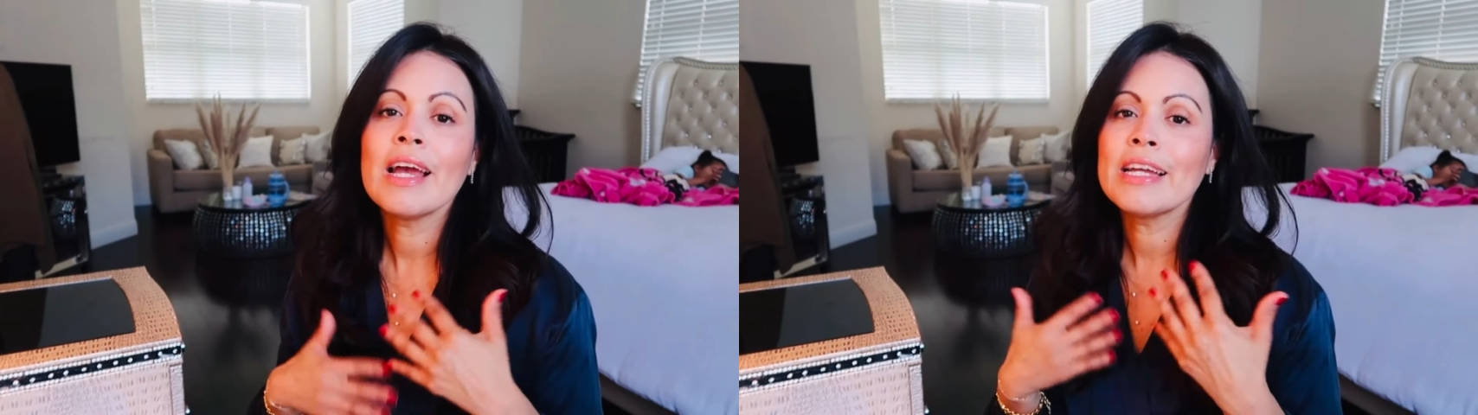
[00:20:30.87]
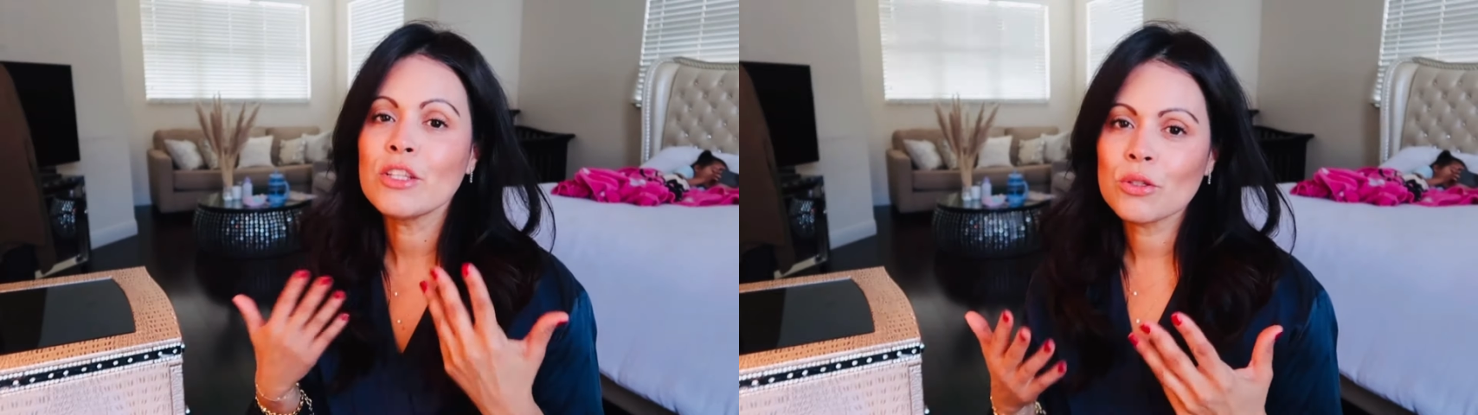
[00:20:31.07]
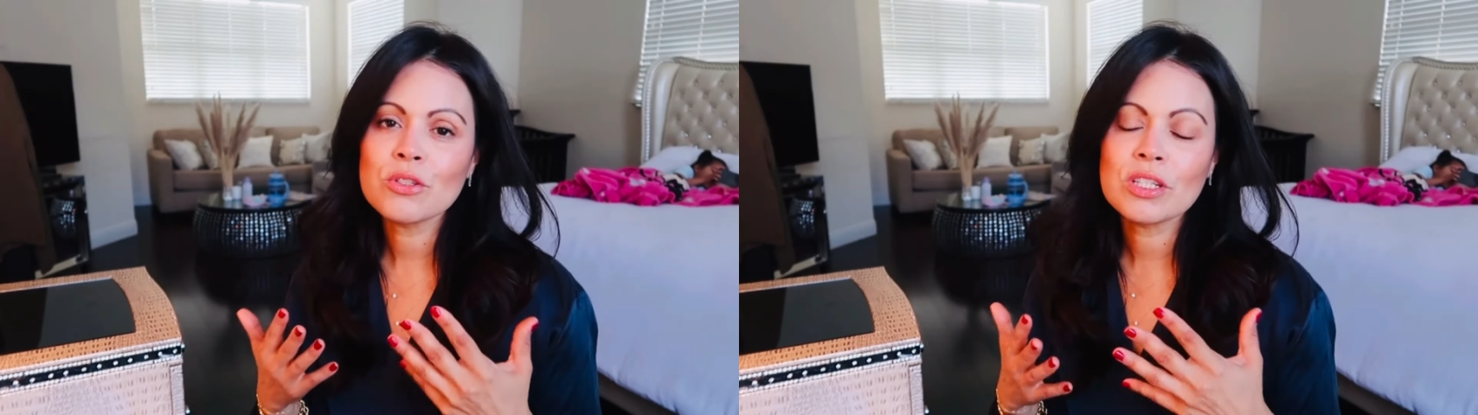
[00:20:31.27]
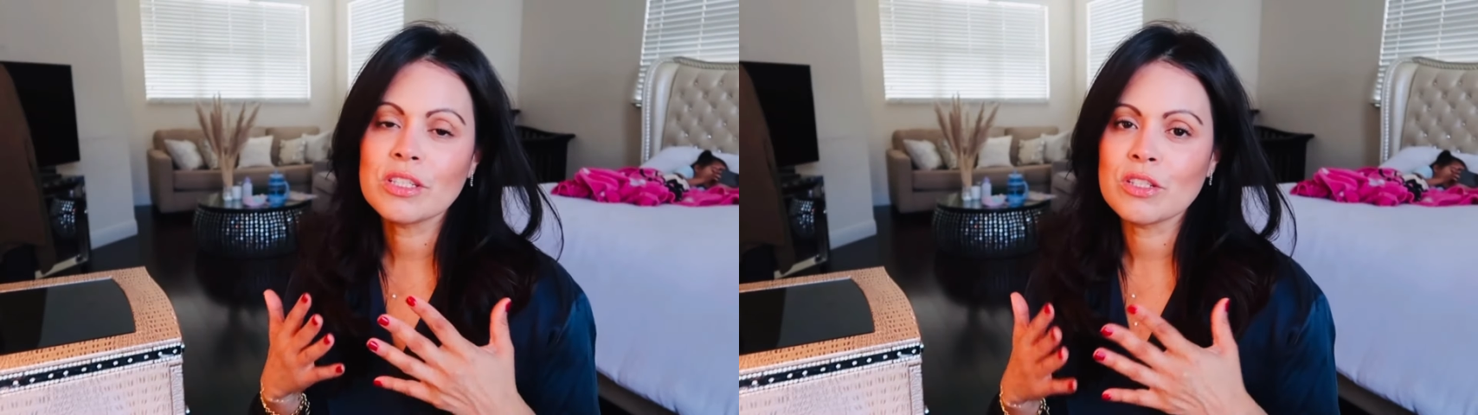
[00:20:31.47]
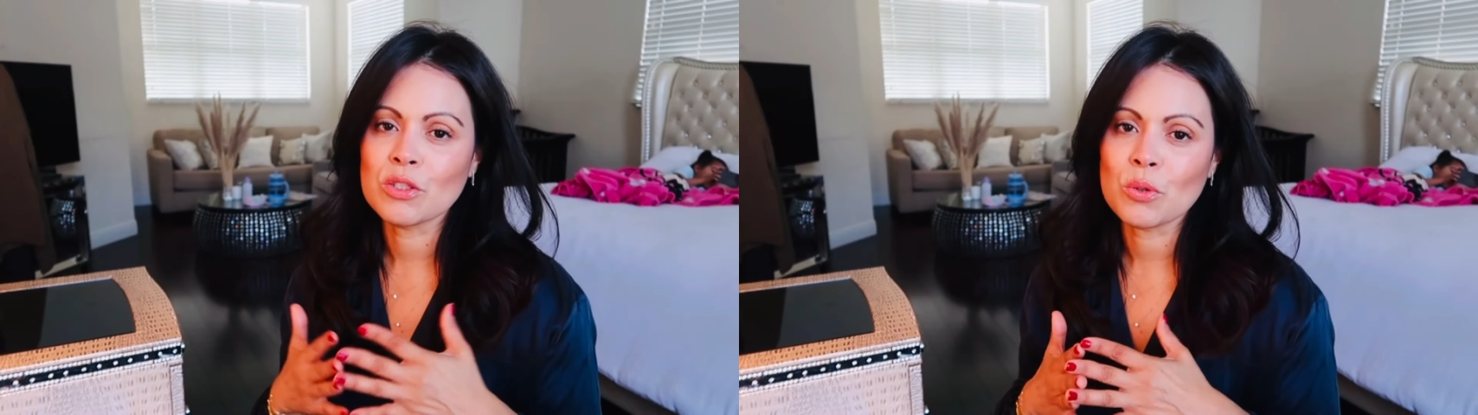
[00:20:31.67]
And usually
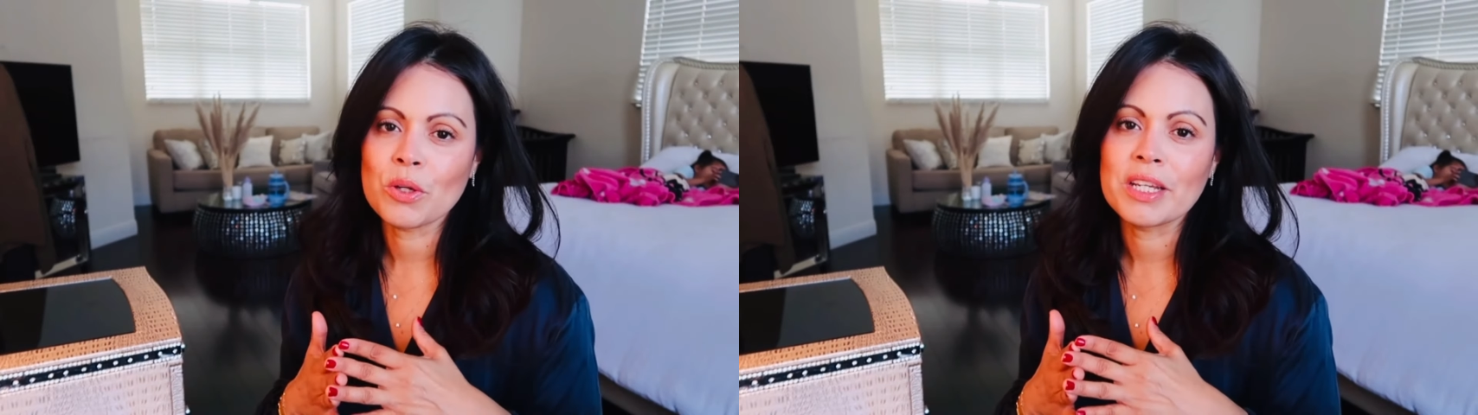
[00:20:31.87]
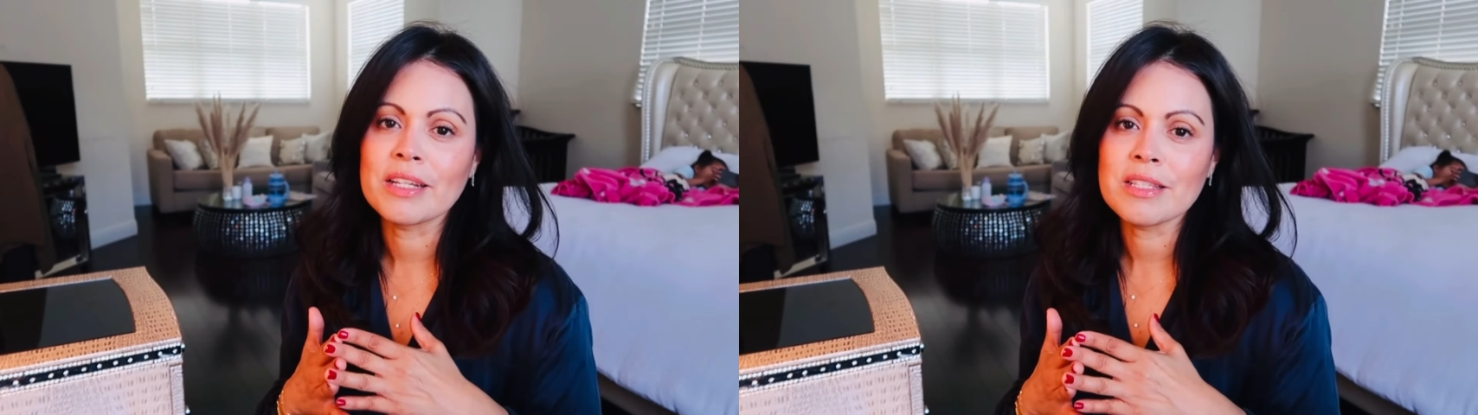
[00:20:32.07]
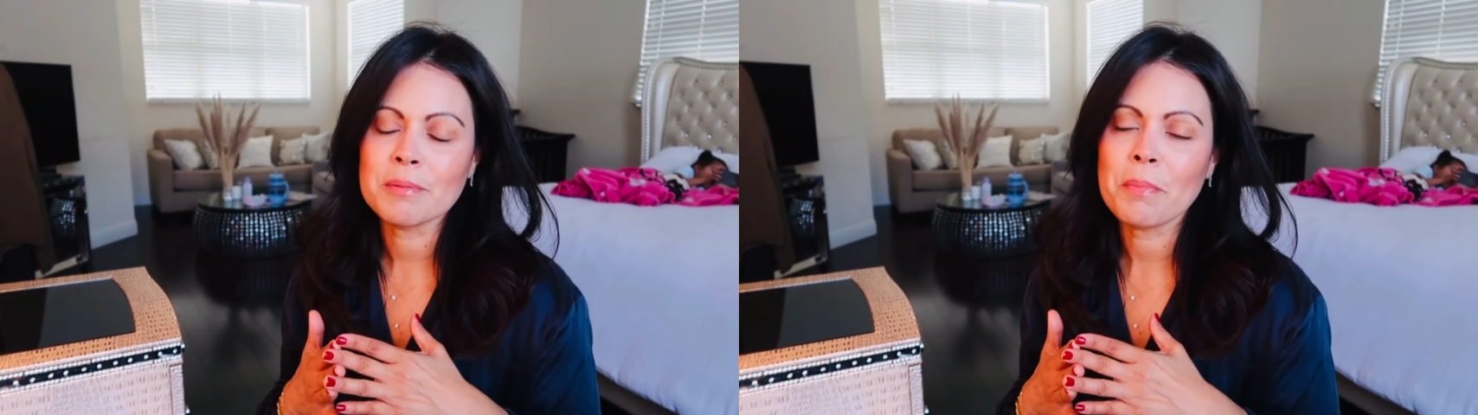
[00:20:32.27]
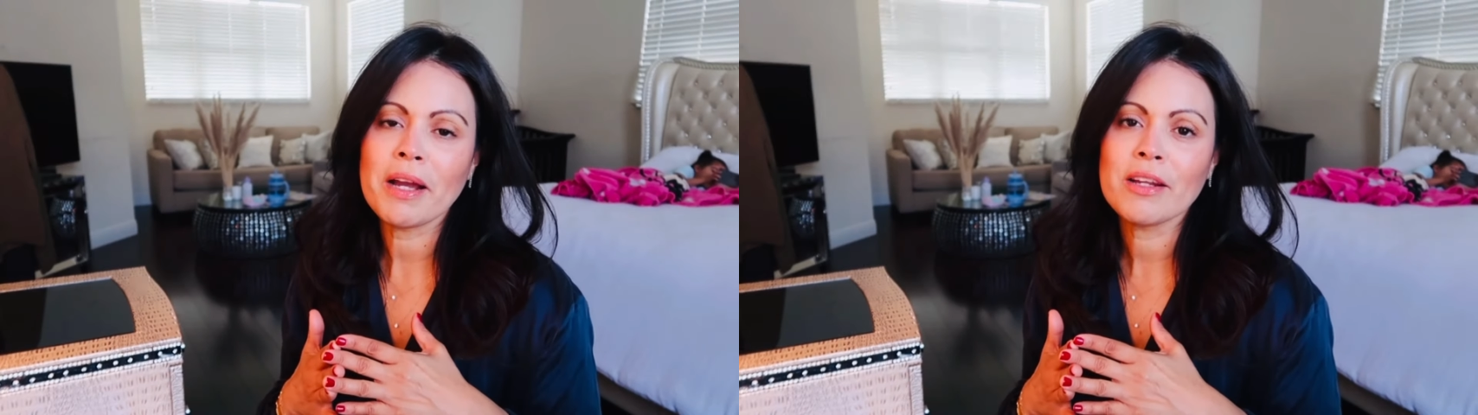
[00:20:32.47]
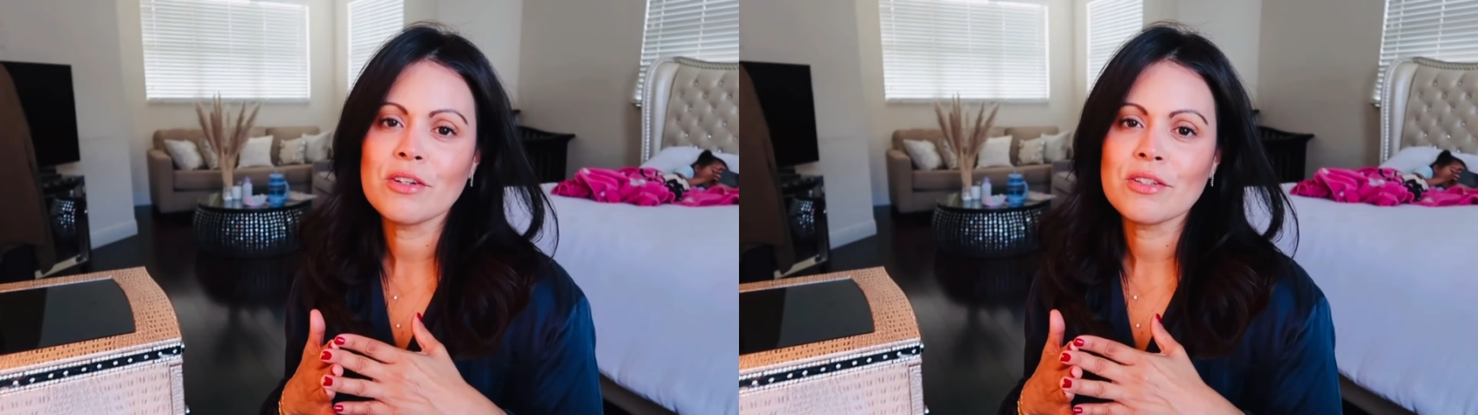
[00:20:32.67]
the story
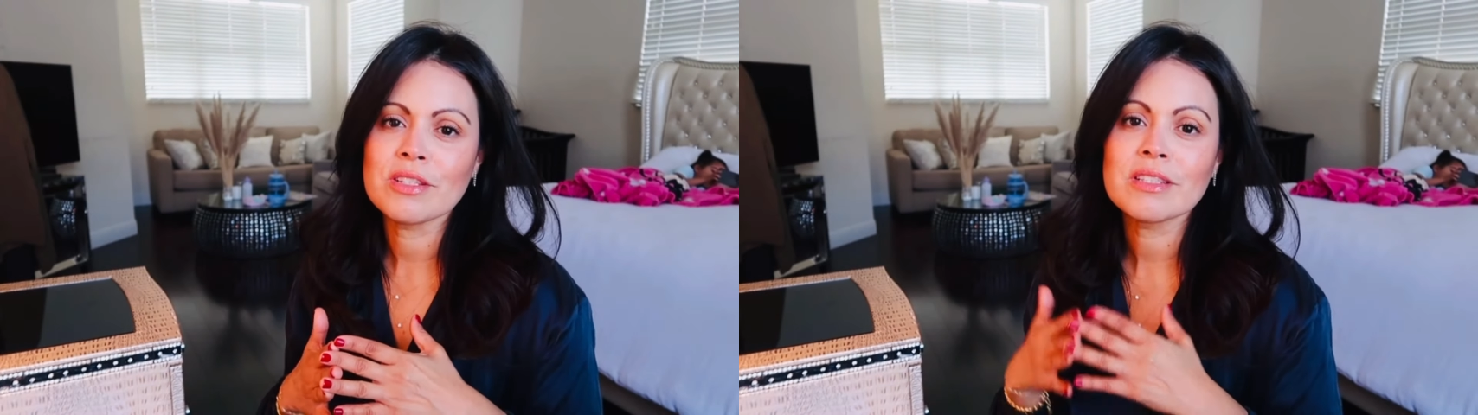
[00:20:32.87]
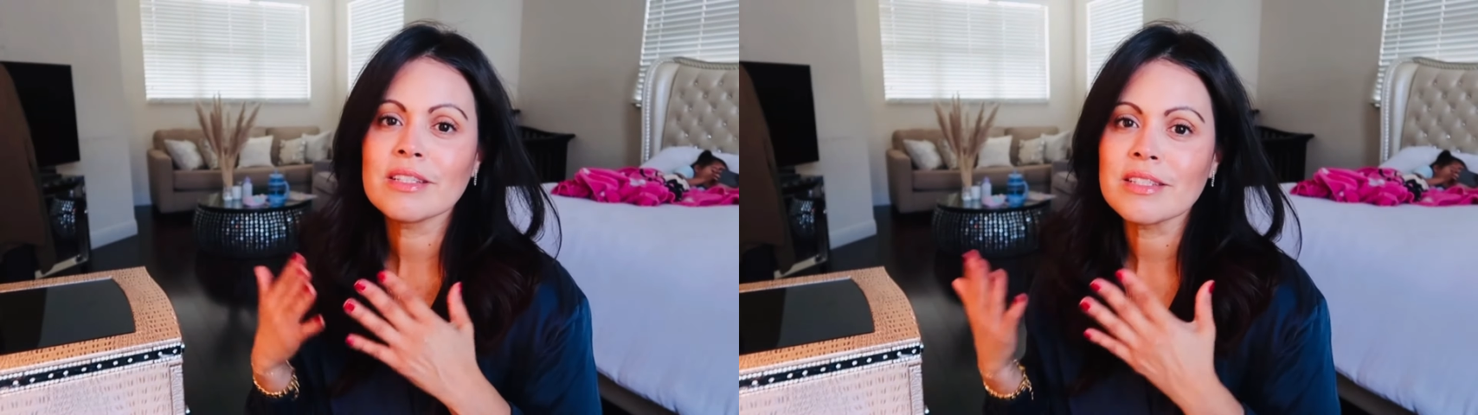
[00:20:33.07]
inspires the